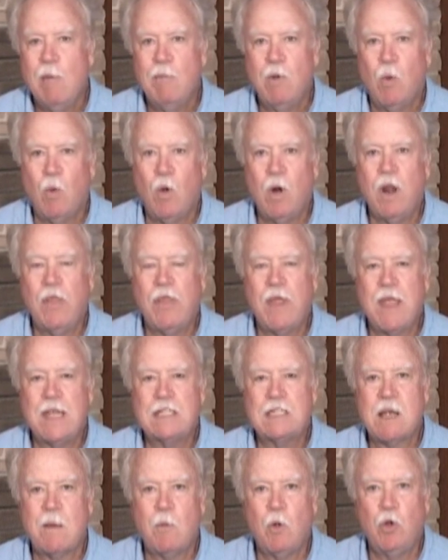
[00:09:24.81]
But one of the
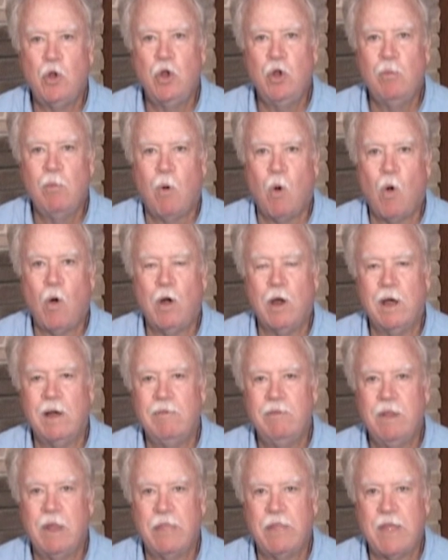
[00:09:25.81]
things I'm going to do more
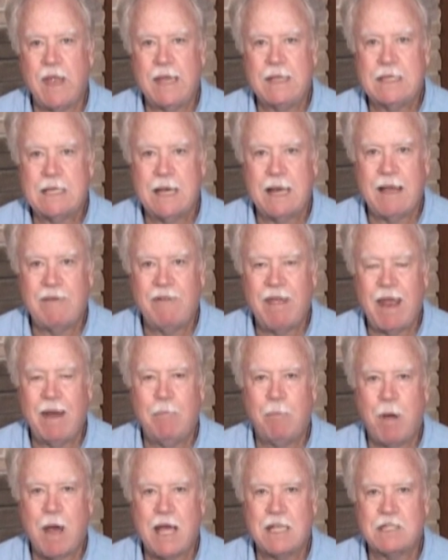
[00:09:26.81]
of, the things that I've
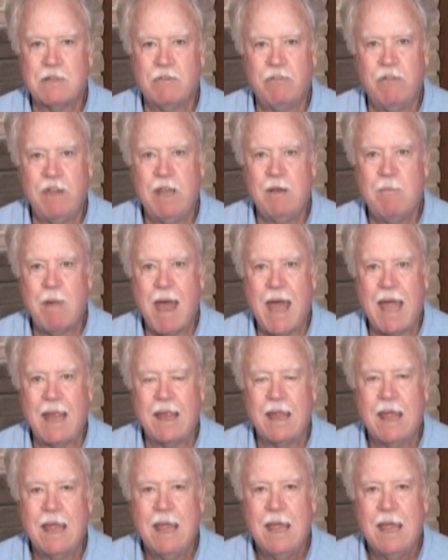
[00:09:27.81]
had positive feedback,